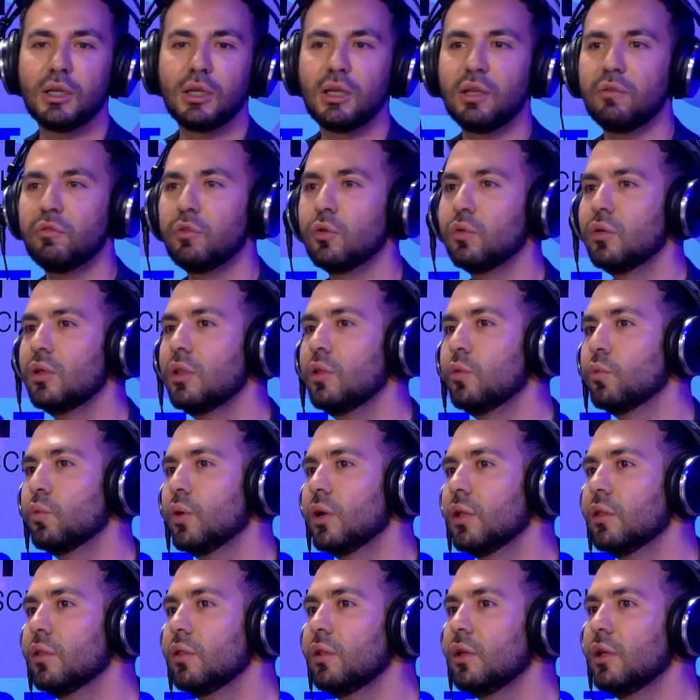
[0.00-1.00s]
If you need
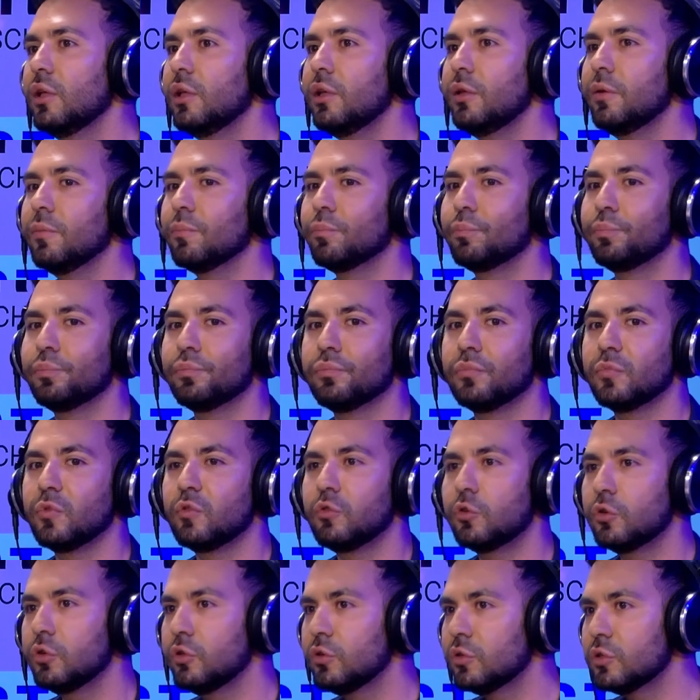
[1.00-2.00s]
one day
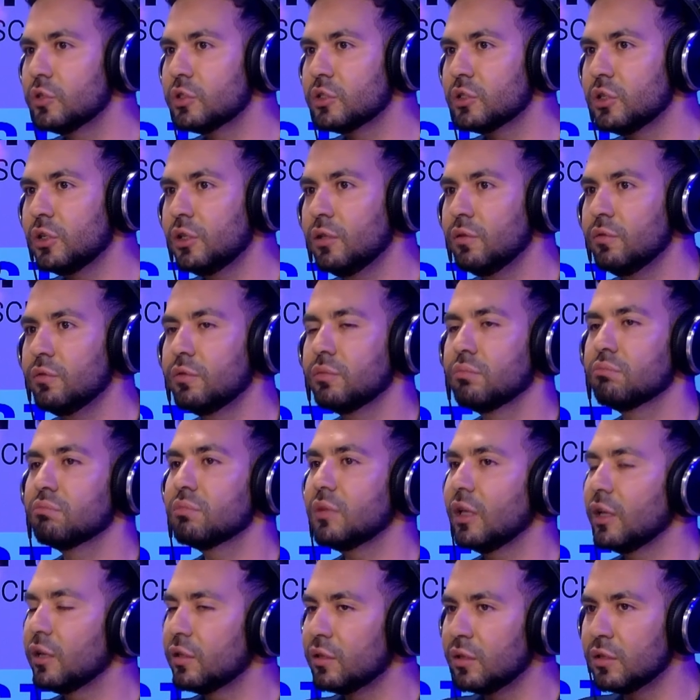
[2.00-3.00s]
for yourself,
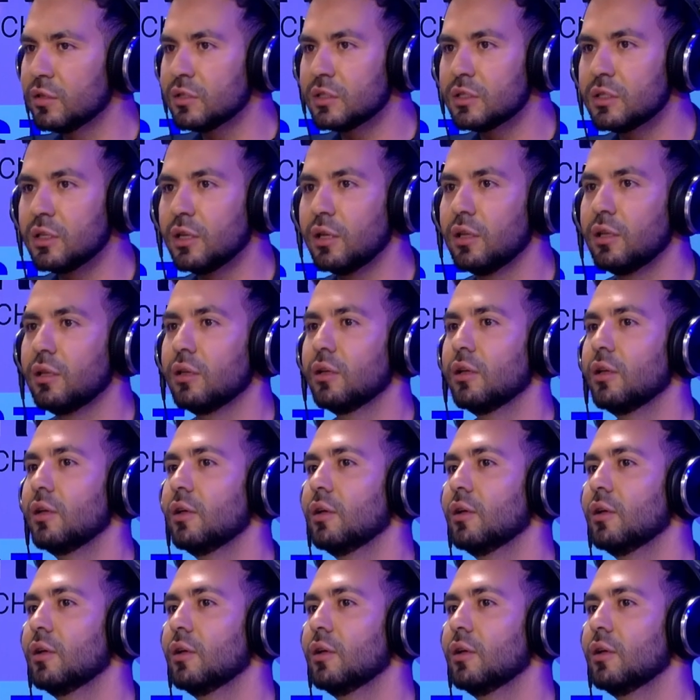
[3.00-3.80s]
take this day.